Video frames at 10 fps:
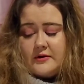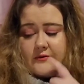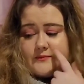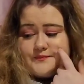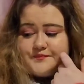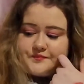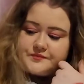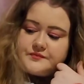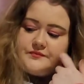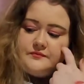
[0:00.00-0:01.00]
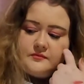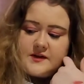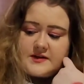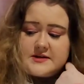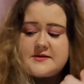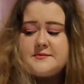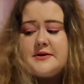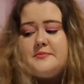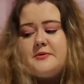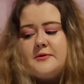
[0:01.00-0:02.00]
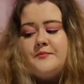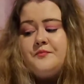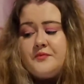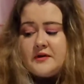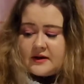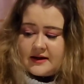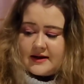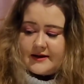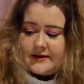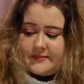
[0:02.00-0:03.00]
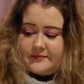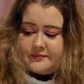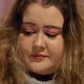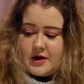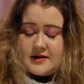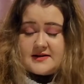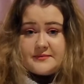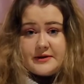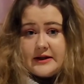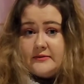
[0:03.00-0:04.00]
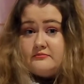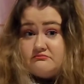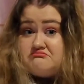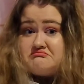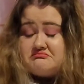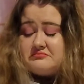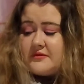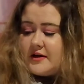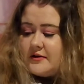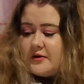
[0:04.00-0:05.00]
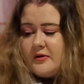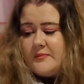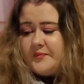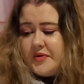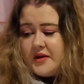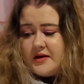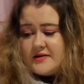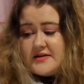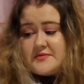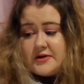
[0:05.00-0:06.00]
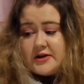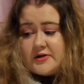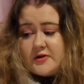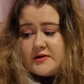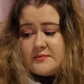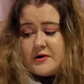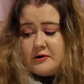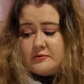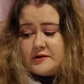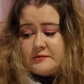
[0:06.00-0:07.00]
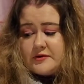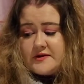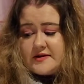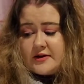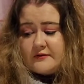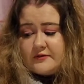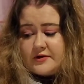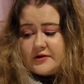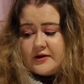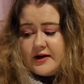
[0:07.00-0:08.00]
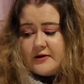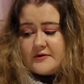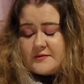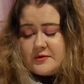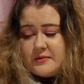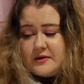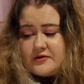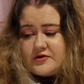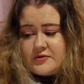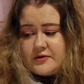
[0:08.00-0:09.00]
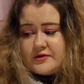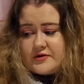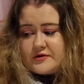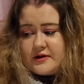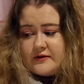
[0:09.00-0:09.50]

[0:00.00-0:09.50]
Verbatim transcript: Excuse me, but um, possibly, you know, it is really good. It probably would stay on for 30 hours, but I'm not sure you should.